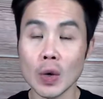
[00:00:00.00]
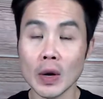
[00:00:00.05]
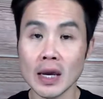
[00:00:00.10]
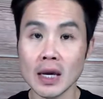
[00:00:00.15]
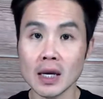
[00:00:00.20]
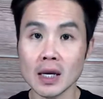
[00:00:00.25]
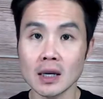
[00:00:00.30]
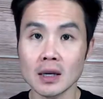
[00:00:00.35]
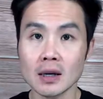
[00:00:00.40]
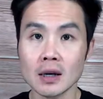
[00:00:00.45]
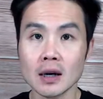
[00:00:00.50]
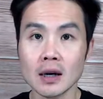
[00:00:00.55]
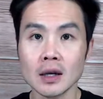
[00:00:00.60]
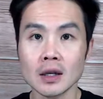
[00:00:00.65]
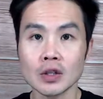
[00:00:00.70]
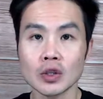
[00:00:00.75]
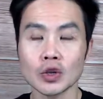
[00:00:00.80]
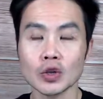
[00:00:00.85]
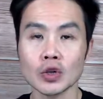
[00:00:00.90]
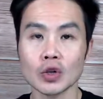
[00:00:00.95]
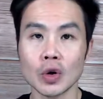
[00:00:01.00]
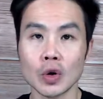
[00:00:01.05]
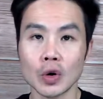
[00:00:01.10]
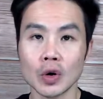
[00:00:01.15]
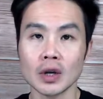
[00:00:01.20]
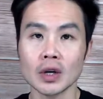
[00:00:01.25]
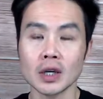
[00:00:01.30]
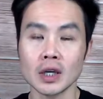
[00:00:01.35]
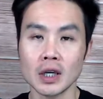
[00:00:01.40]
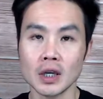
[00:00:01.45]
into your
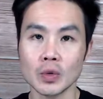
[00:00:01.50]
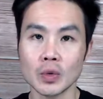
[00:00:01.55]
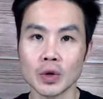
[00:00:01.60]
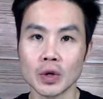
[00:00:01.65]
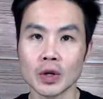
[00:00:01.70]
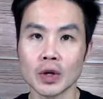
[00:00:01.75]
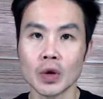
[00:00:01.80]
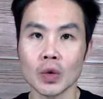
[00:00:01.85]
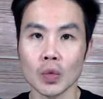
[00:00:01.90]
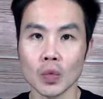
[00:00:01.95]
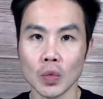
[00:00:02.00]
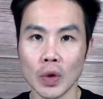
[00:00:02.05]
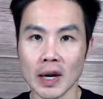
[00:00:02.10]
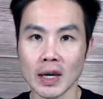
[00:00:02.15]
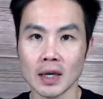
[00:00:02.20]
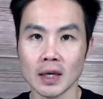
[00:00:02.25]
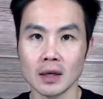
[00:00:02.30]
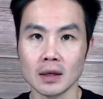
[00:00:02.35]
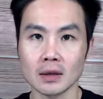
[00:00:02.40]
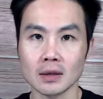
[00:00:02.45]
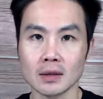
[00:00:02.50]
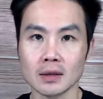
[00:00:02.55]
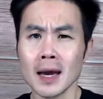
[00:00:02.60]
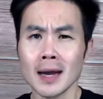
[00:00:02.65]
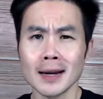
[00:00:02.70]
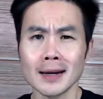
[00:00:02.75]
keyword rankings.